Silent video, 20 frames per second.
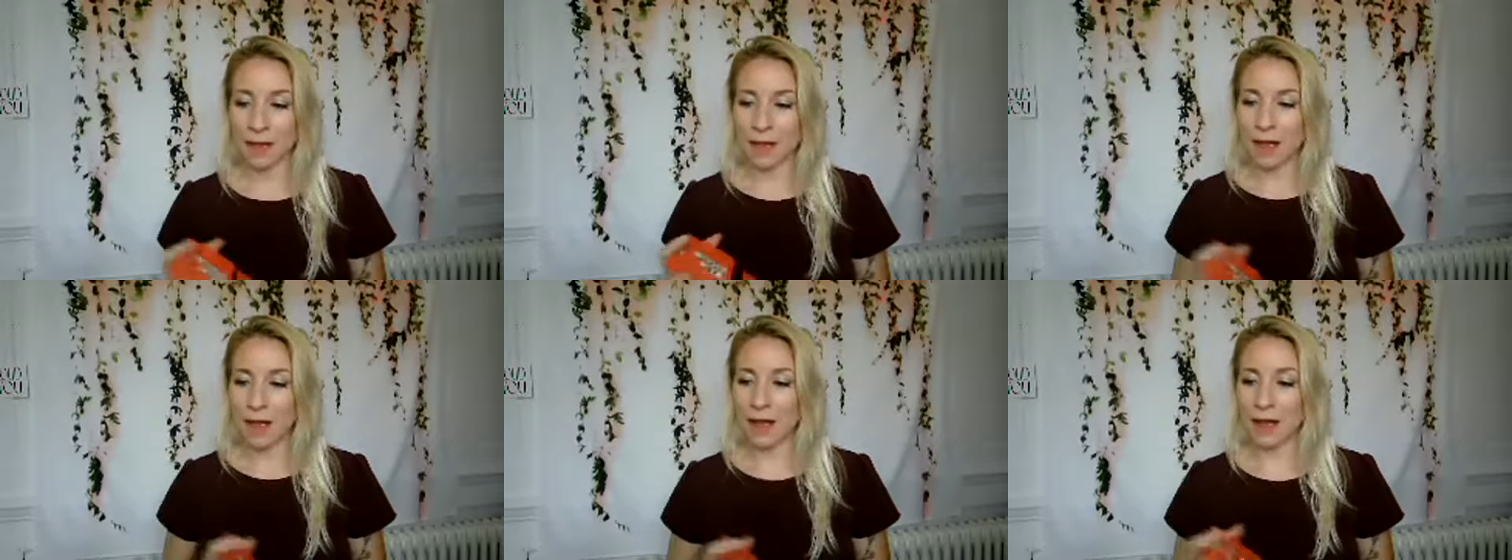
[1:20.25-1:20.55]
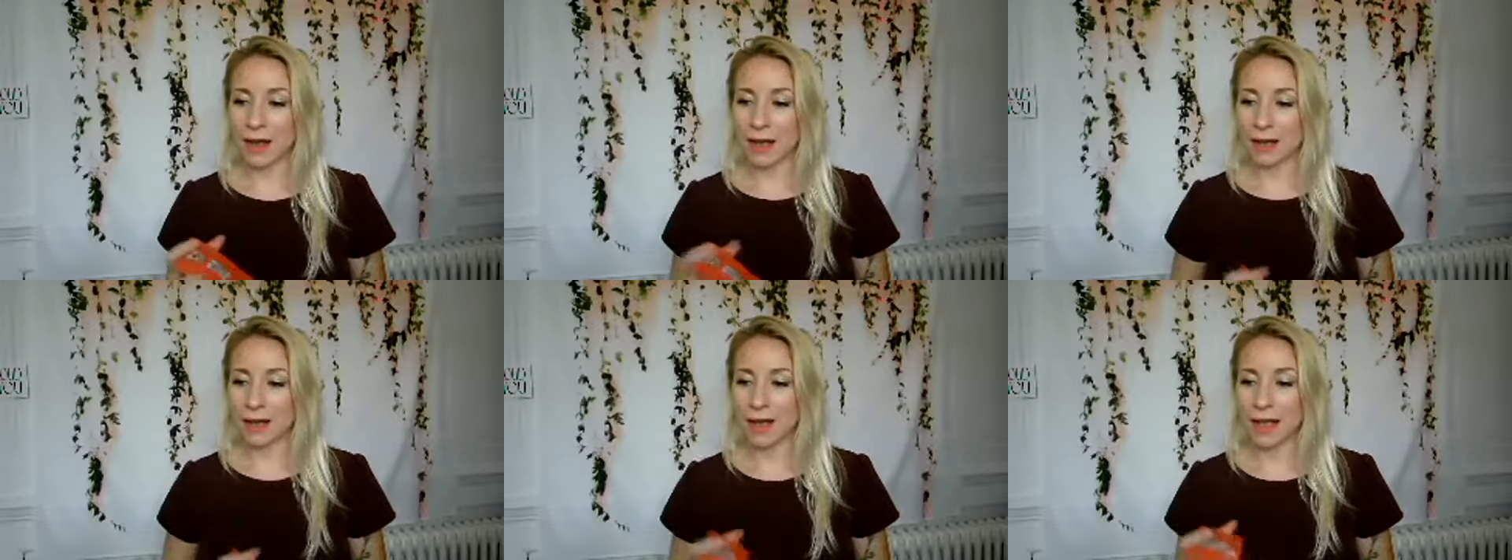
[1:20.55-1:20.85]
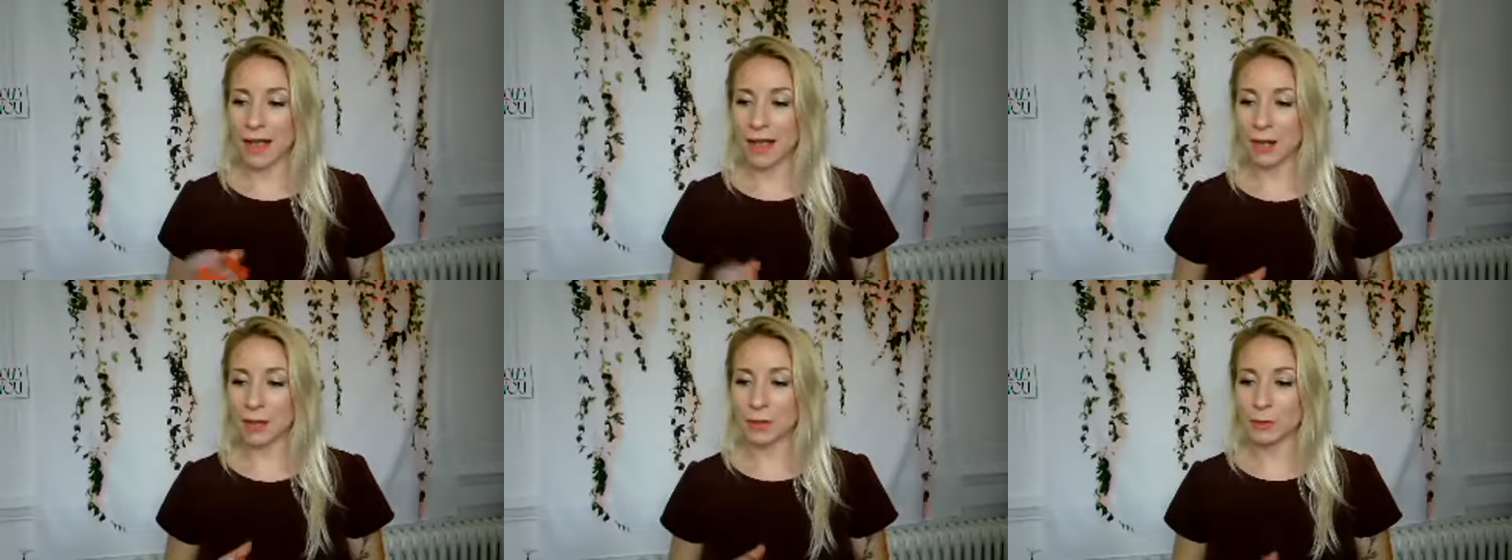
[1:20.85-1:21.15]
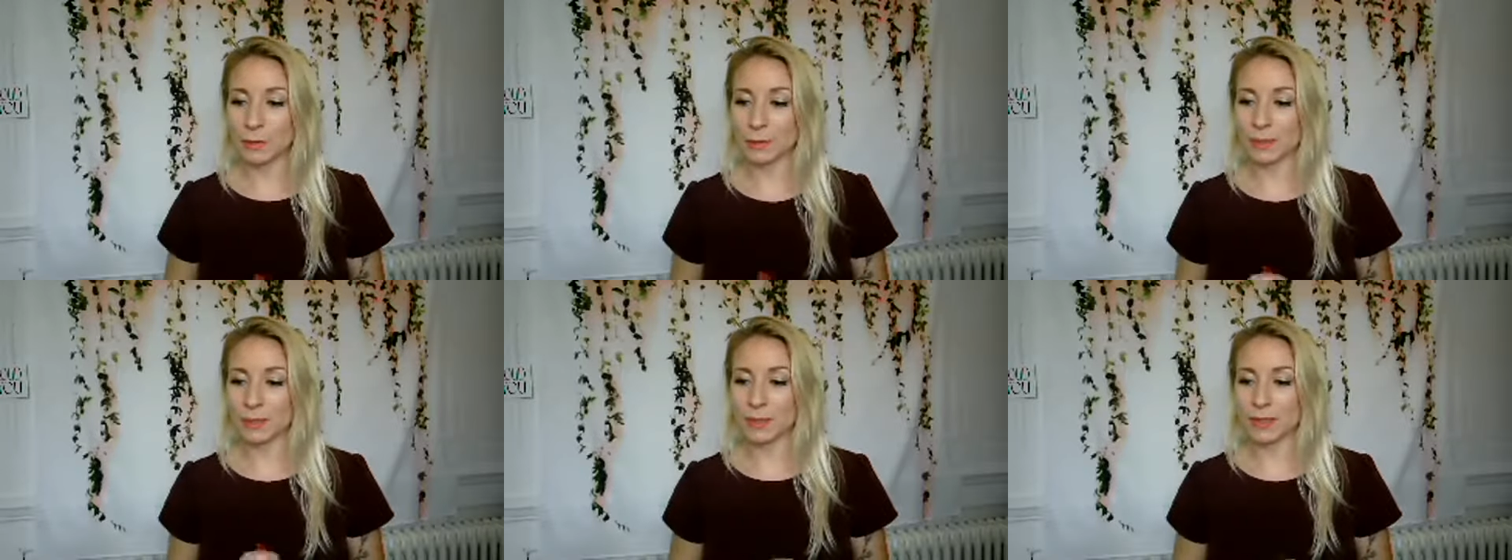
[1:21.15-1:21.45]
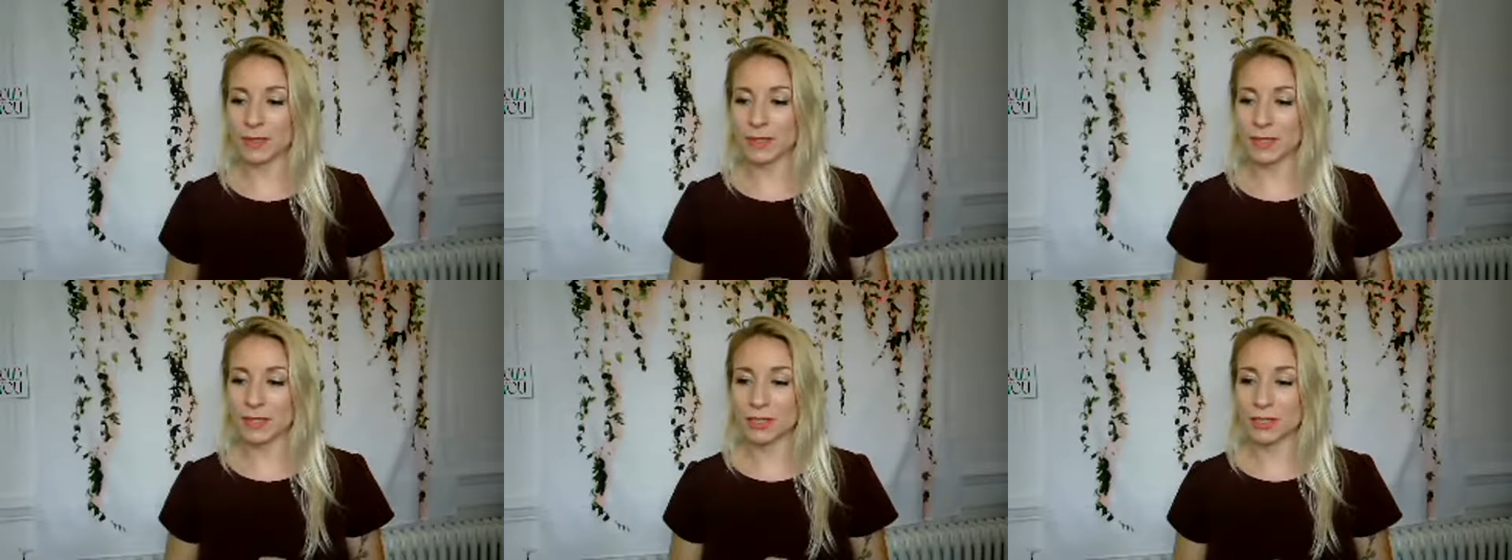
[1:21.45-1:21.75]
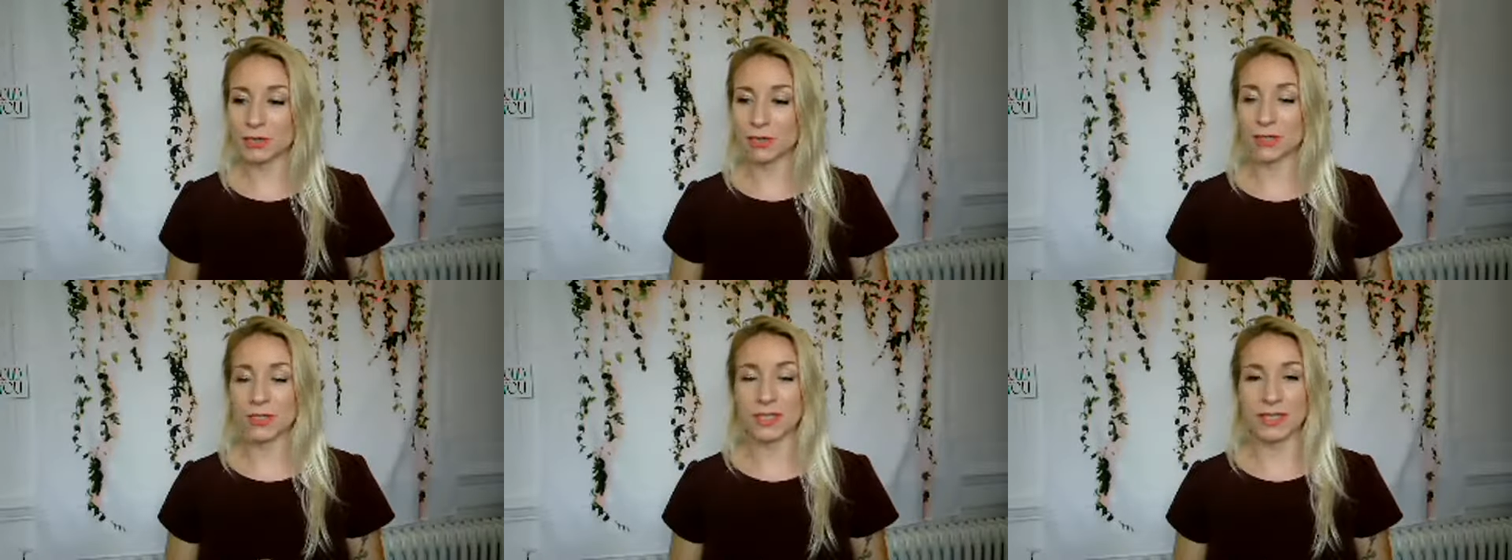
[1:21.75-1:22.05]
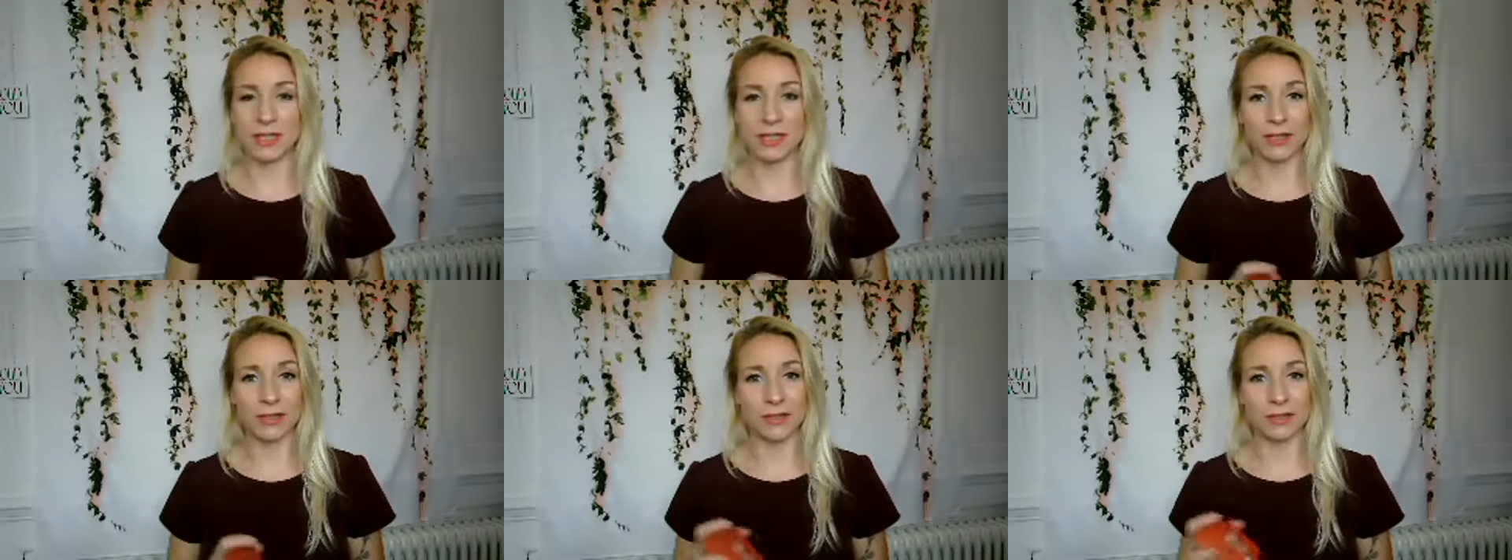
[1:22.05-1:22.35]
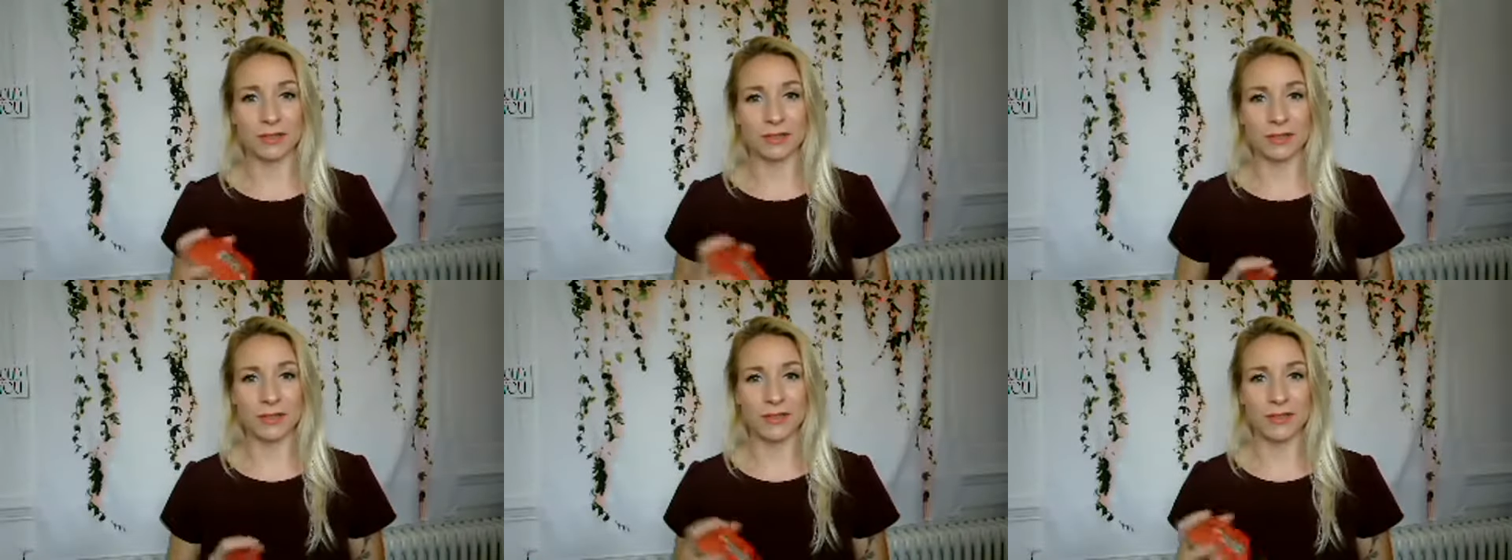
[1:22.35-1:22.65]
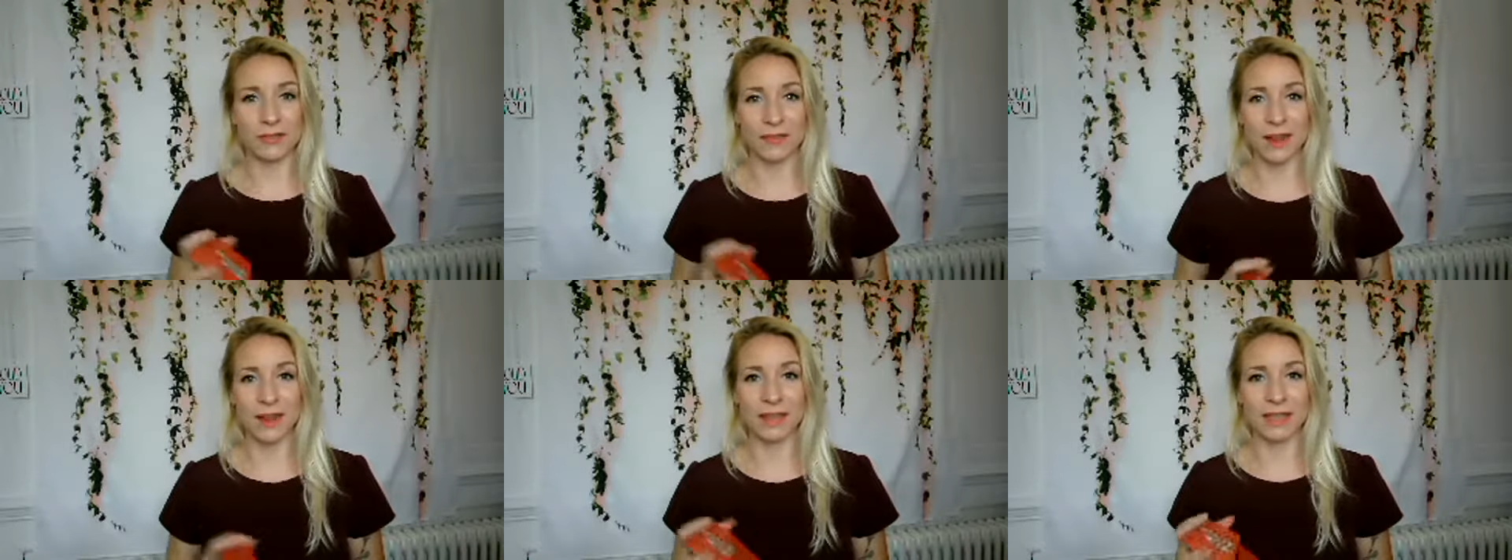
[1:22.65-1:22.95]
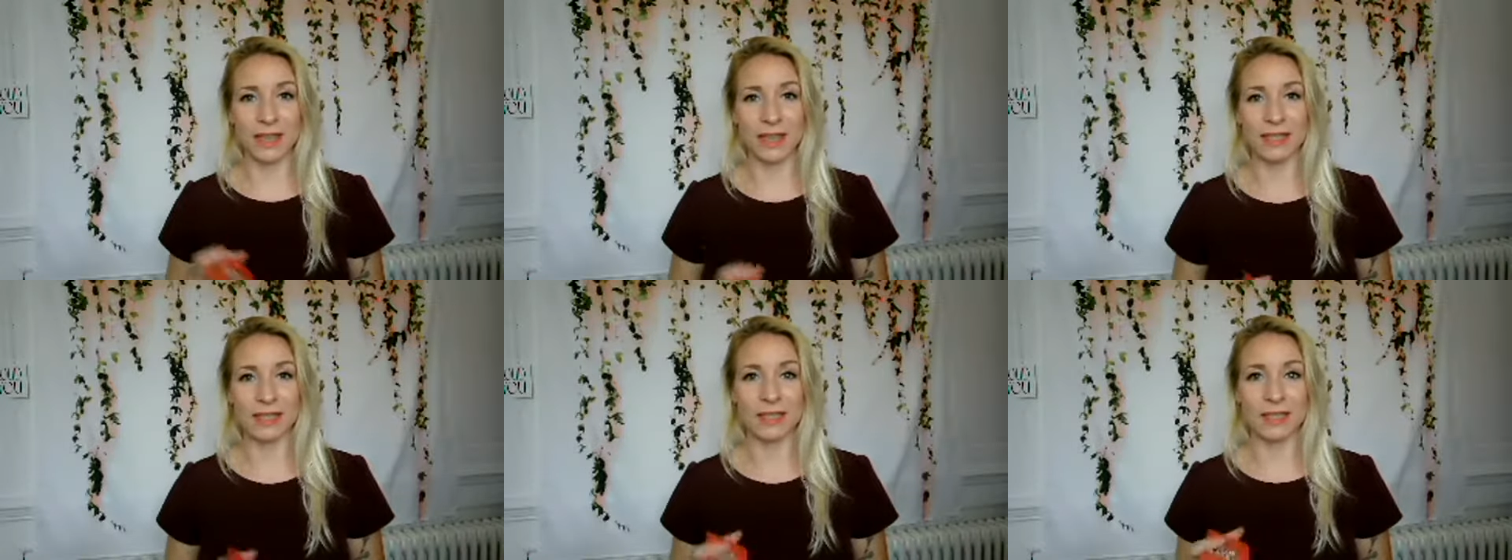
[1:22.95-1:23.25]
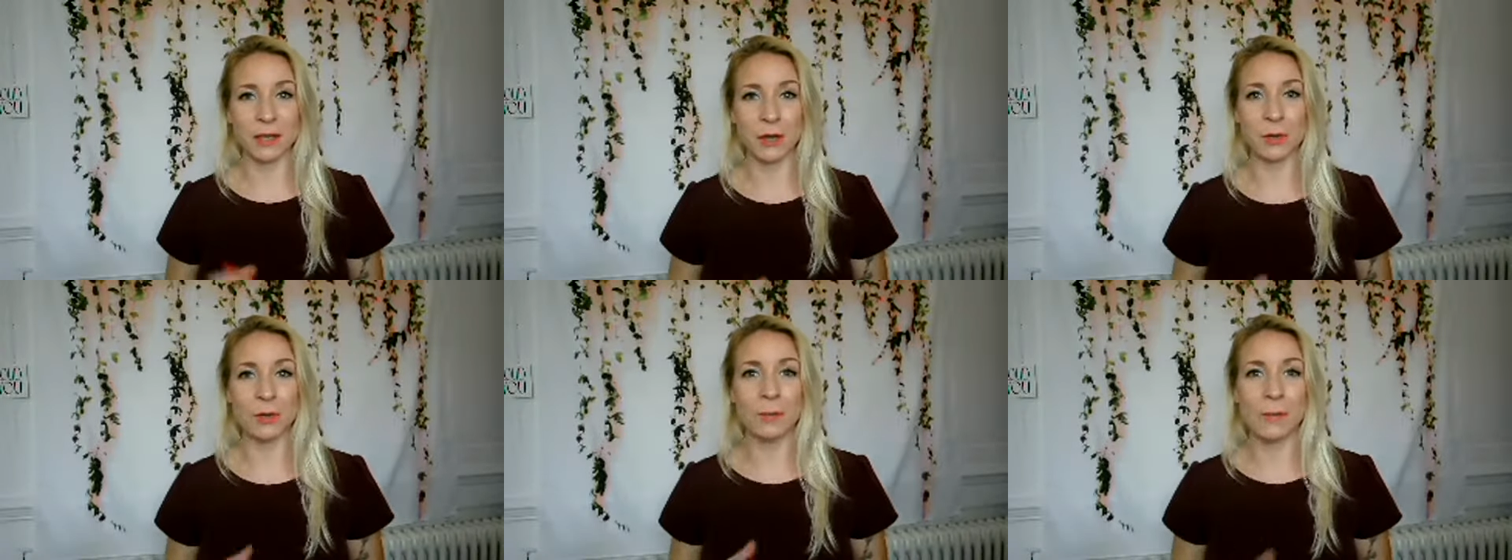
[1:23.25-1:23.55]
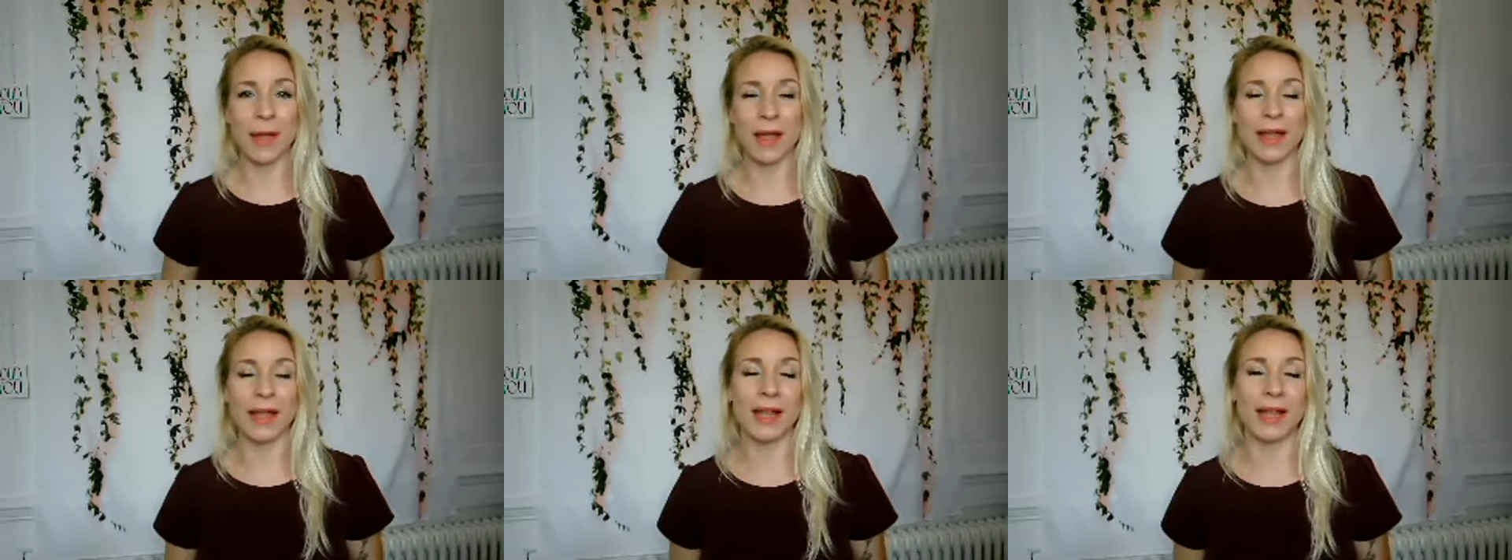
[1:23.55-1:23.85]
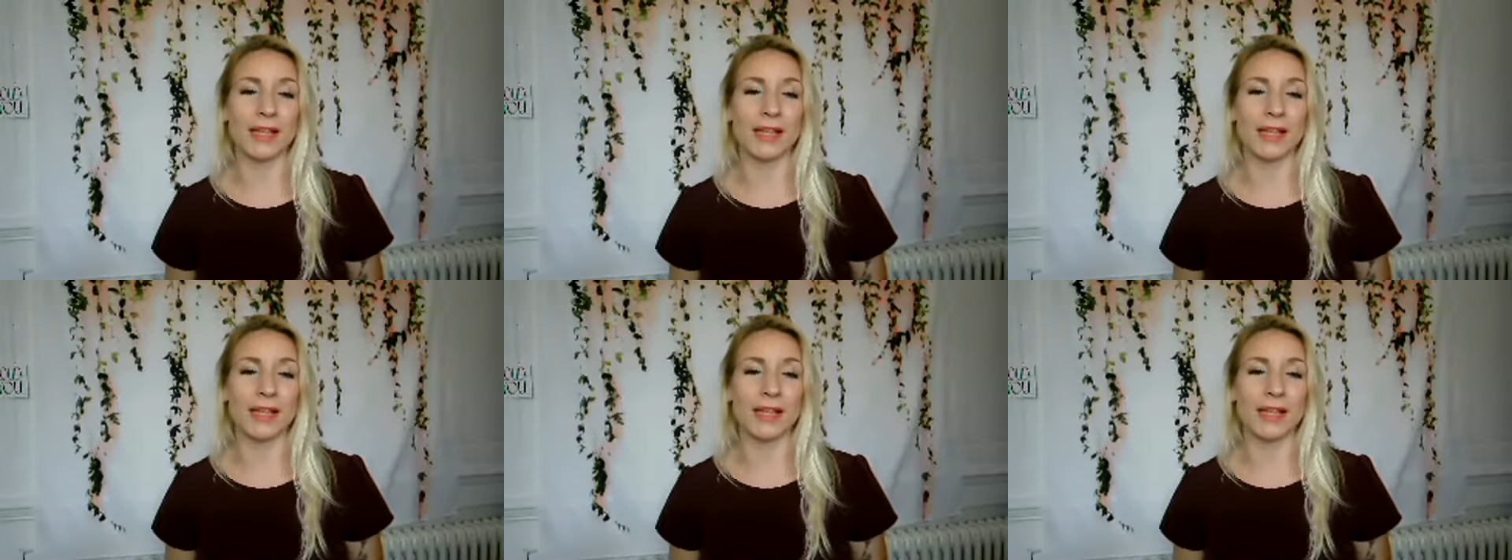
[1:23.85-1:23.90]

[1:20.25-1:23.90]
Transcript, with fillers: I help stuck singles find their soulmate